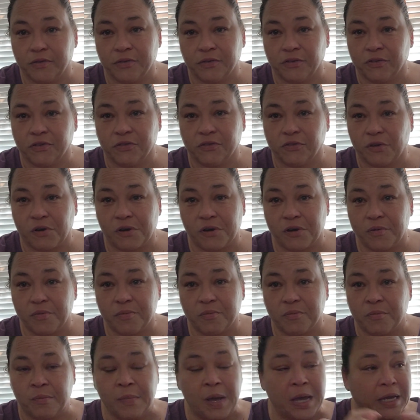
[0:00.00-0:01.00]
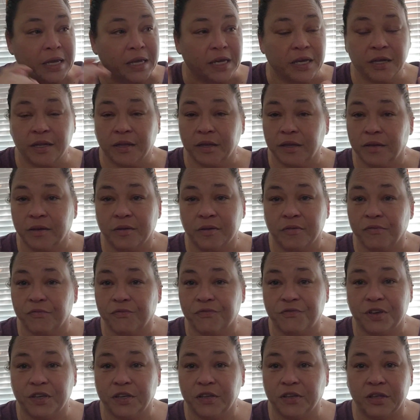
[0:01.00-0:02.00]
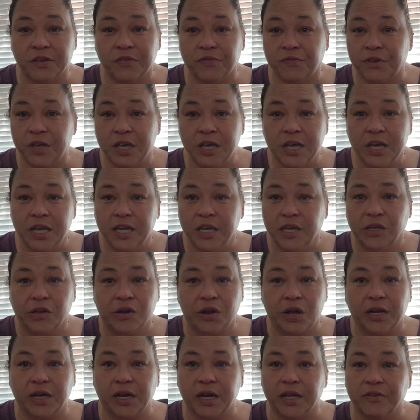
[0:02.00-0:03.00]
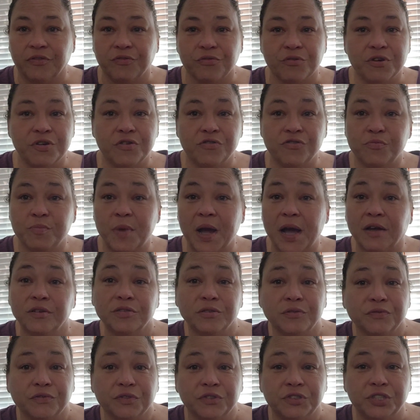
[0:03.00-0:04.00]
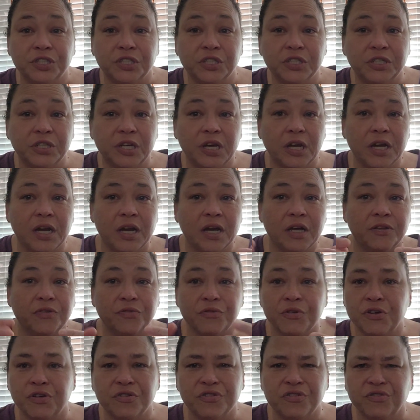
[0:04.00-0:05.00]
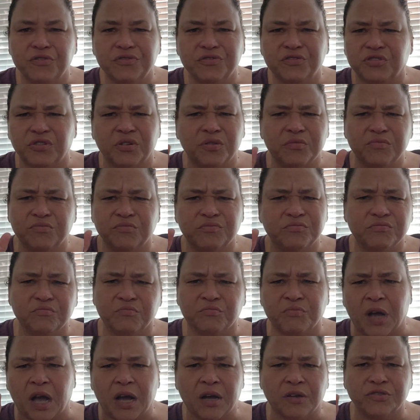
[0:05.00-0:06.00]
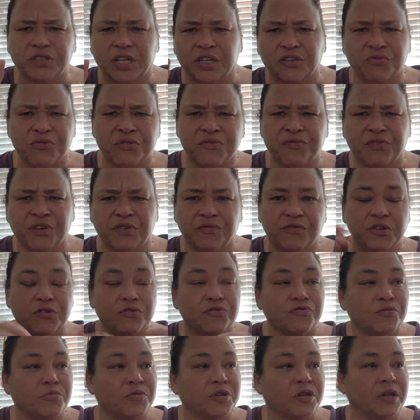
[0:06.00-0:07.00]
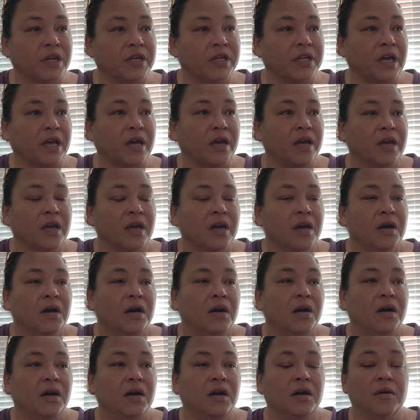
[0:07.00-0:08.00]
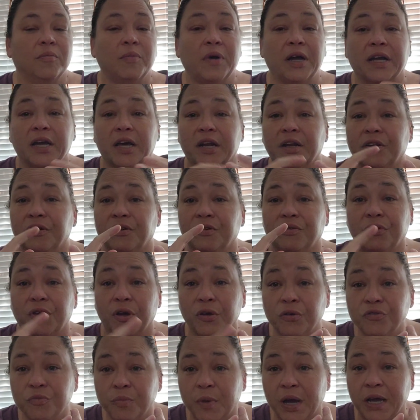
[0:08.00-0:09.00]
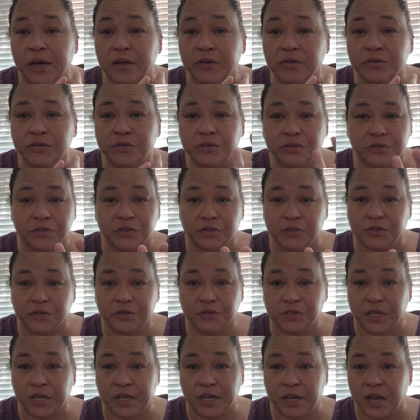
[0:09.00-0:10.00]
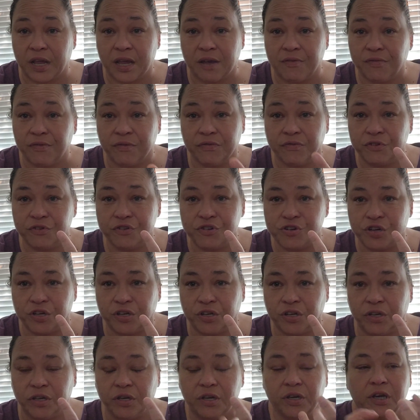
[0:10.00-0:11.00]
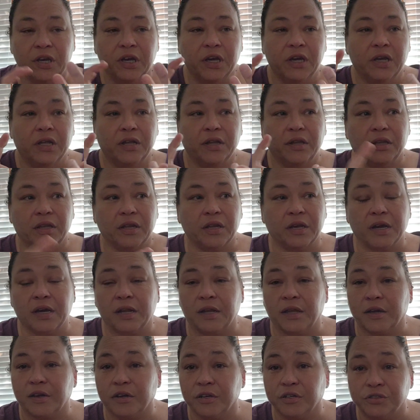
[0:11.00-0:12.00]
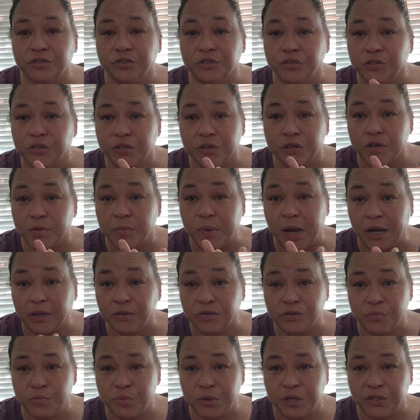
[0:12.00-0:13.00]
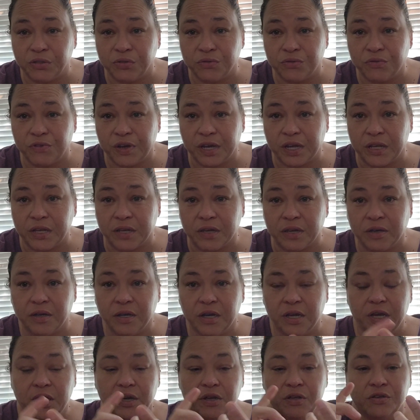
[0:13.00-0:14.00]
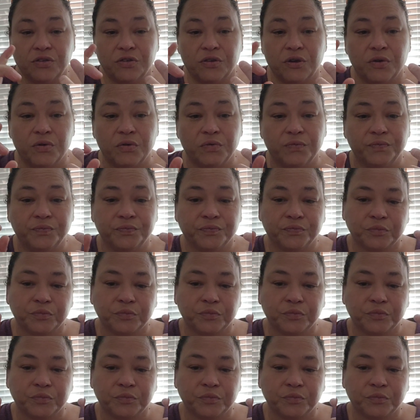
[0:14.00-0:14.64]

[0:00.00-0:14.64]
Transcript: to start making 50. You know, I got 300 miles in Virginia. I got 300 some miles, like 350 or something like that. I got to do those miles. This is the second half for Virginia. And then I got like 130 miles from Pennsylvania. So